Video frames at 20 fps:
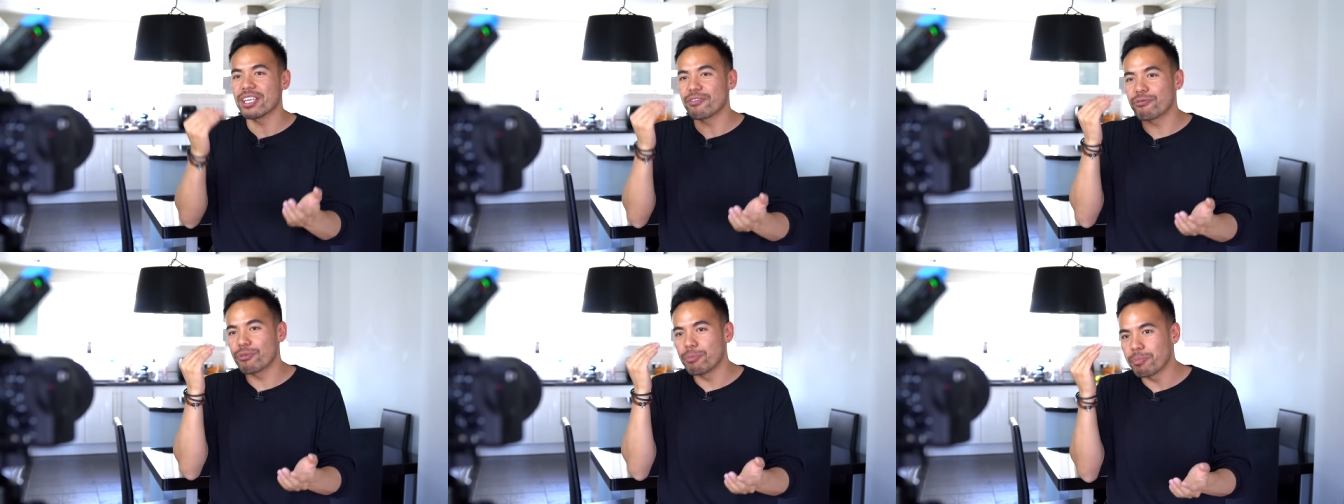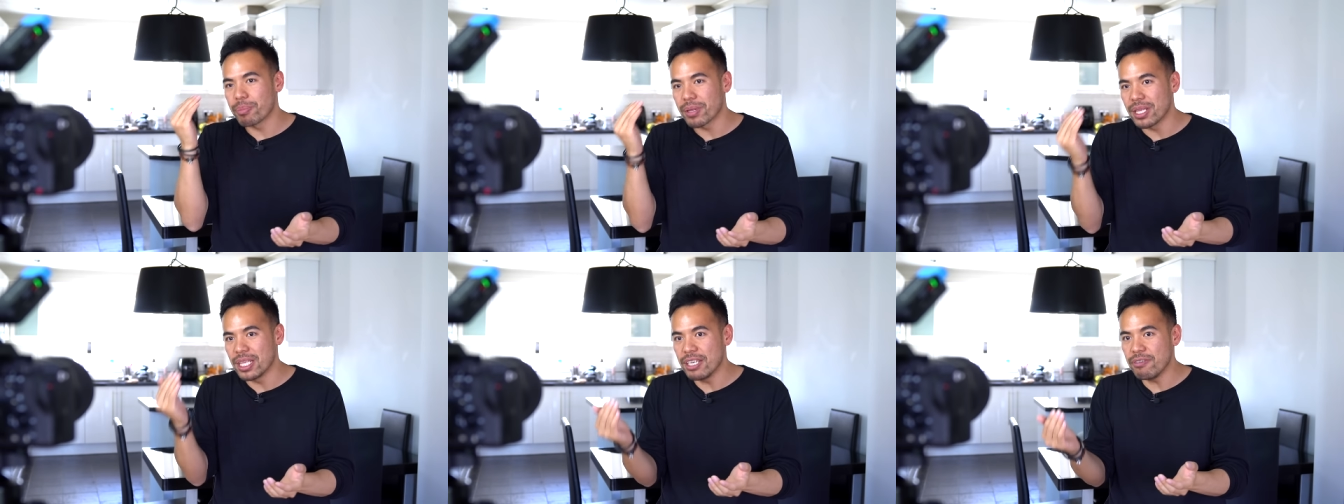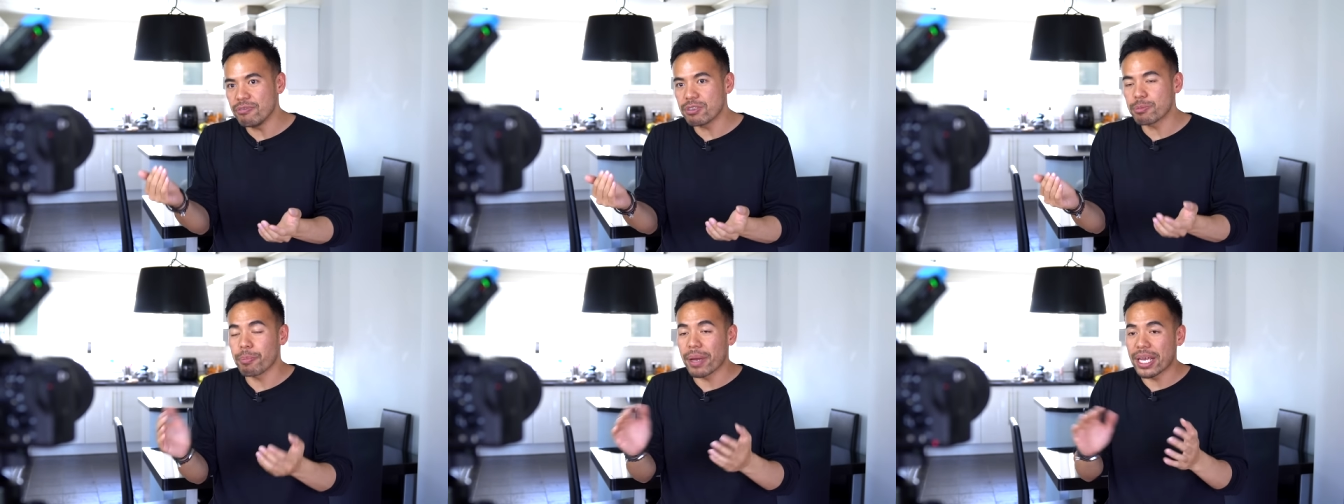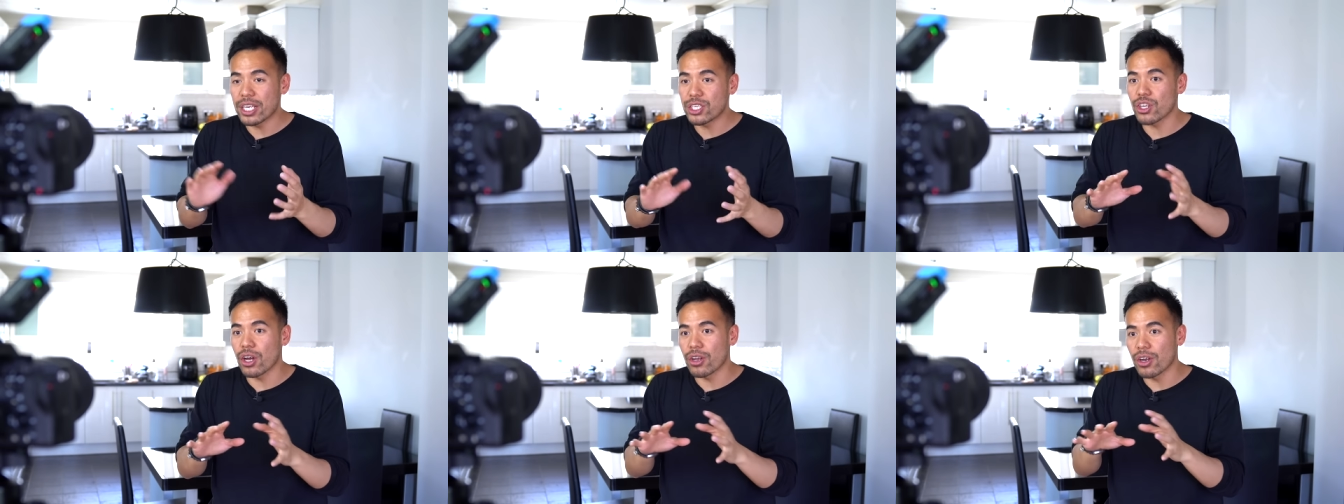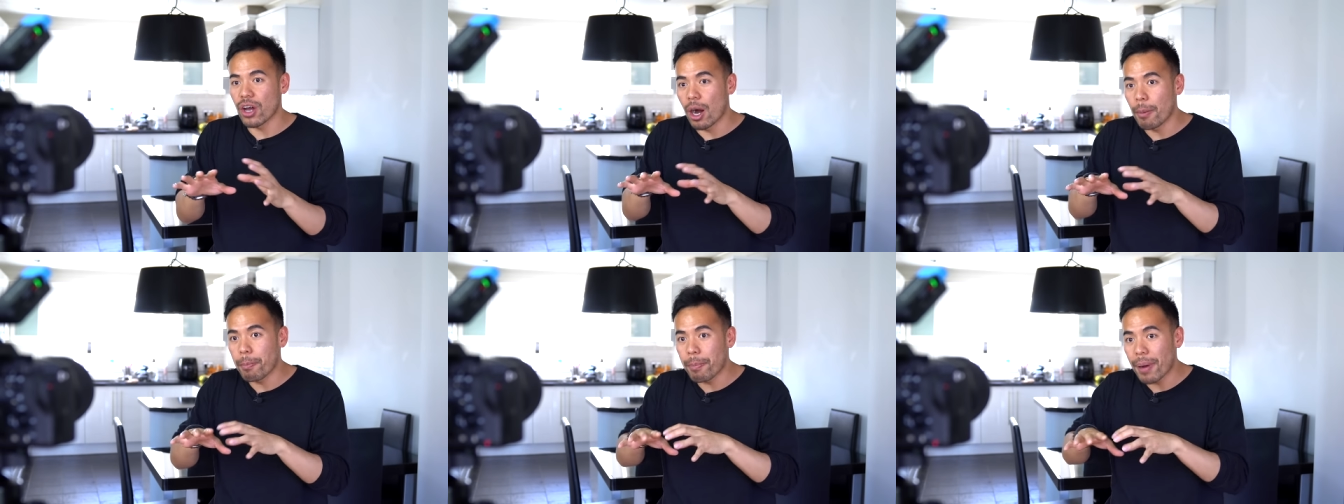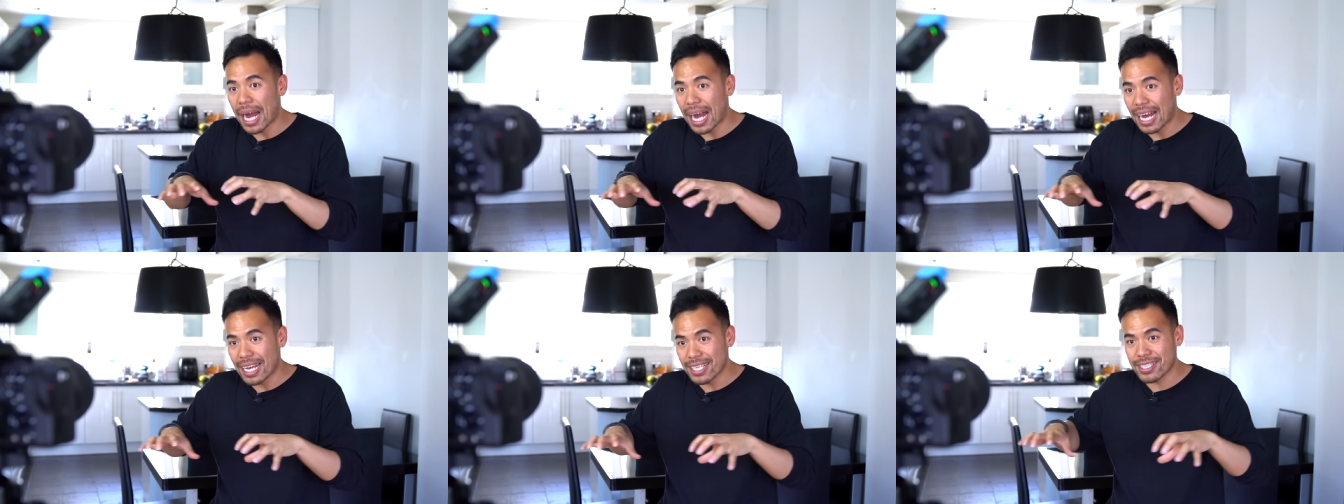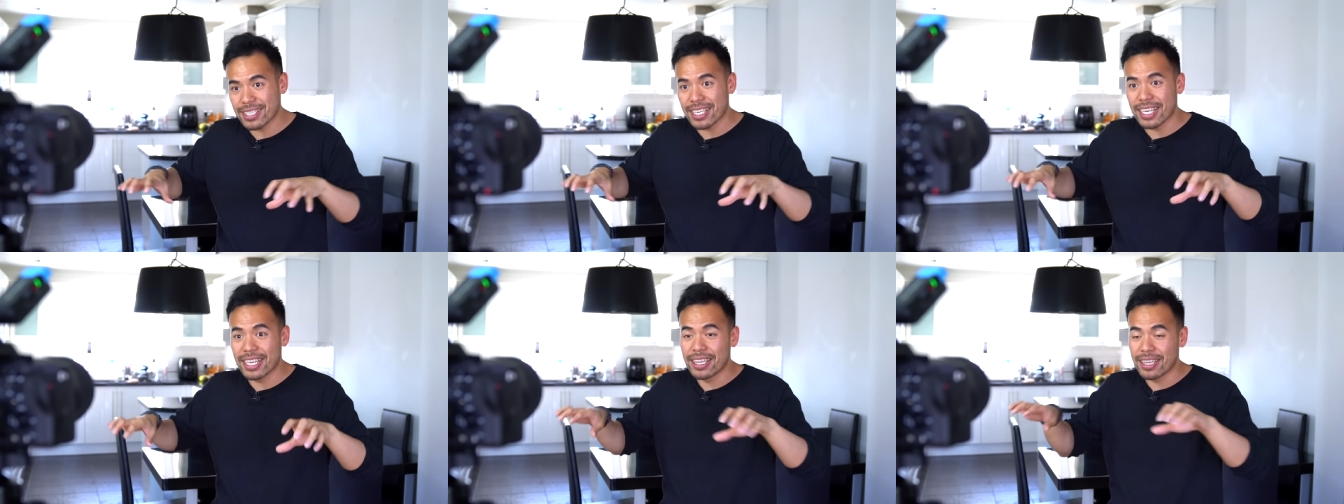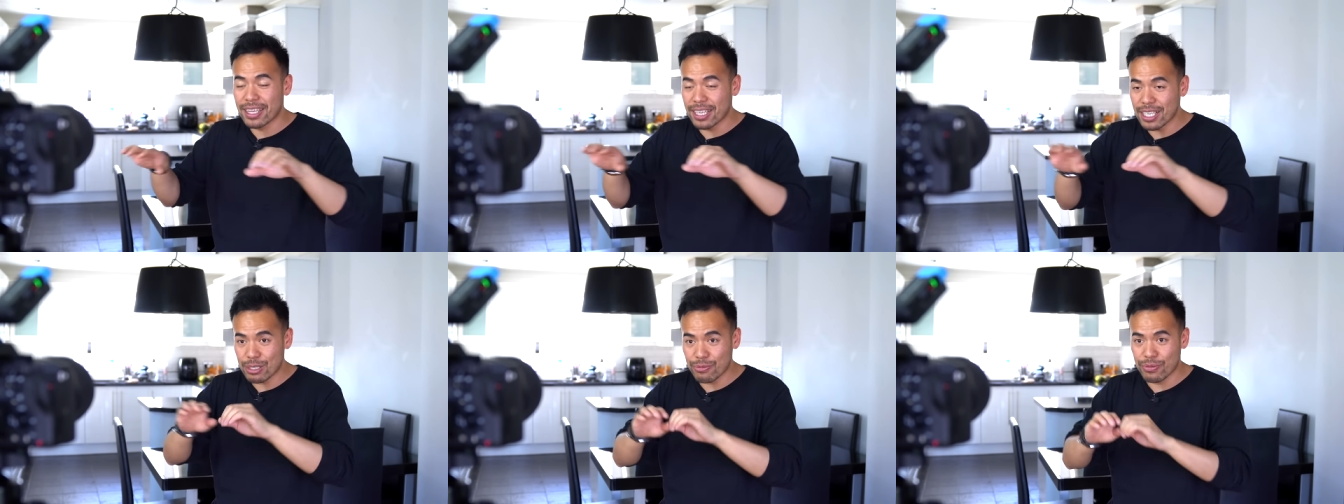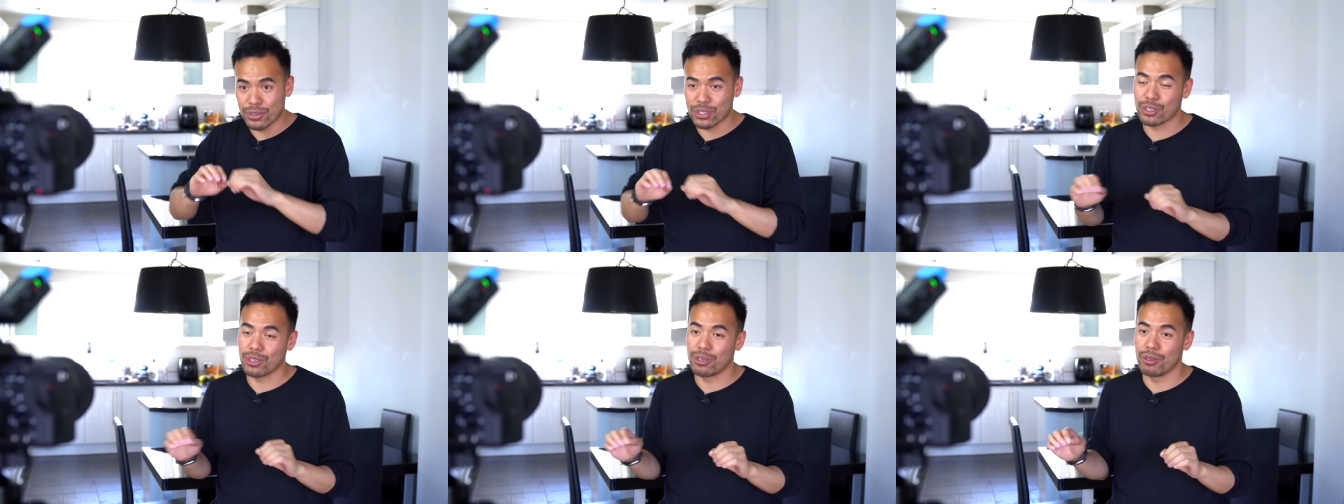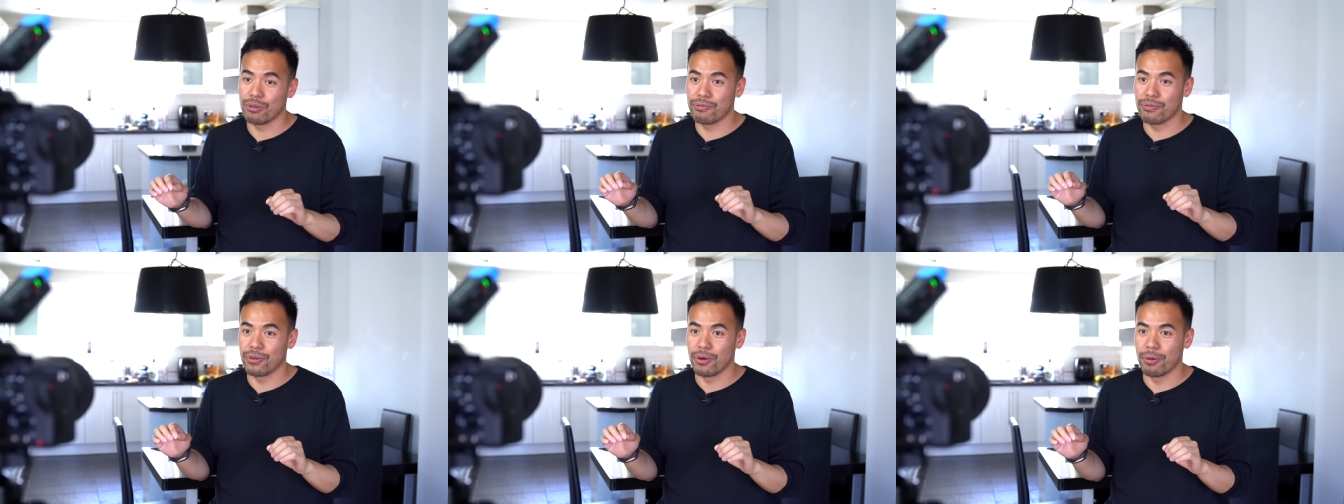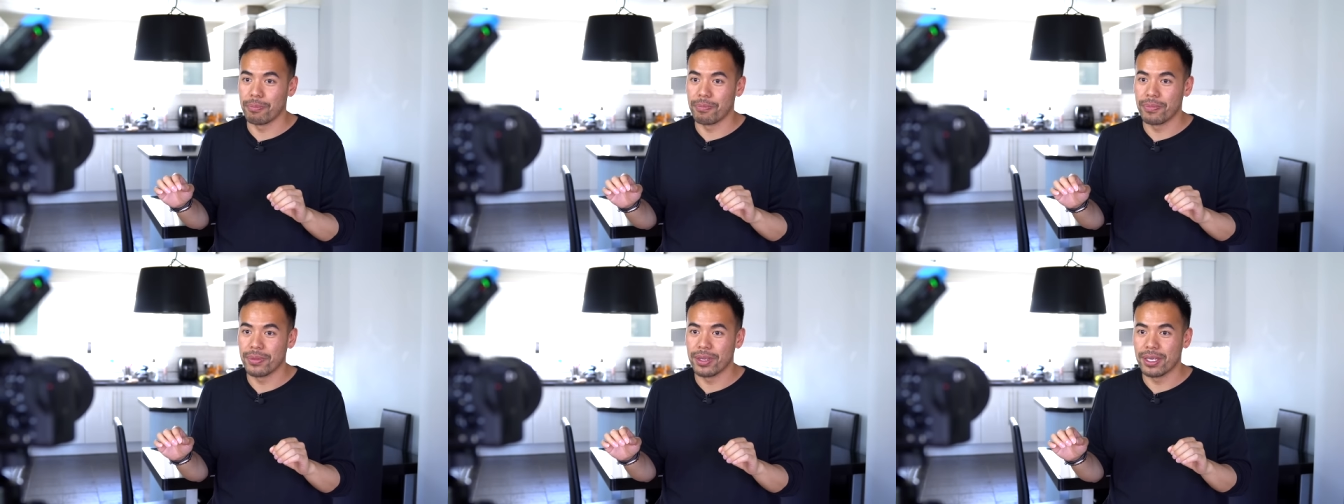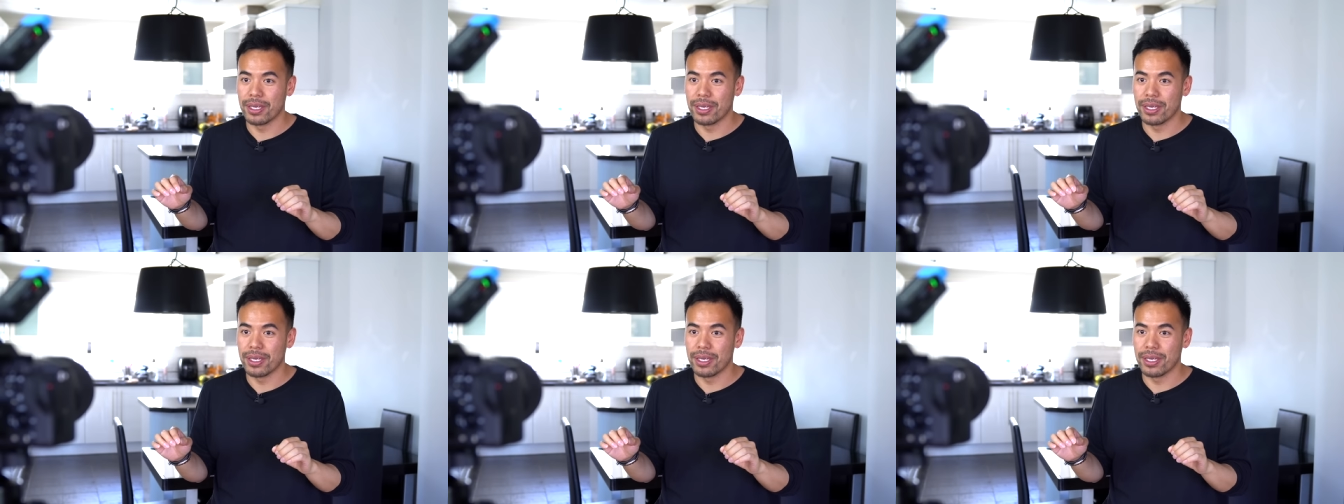different beliefs based on our past in this physical form.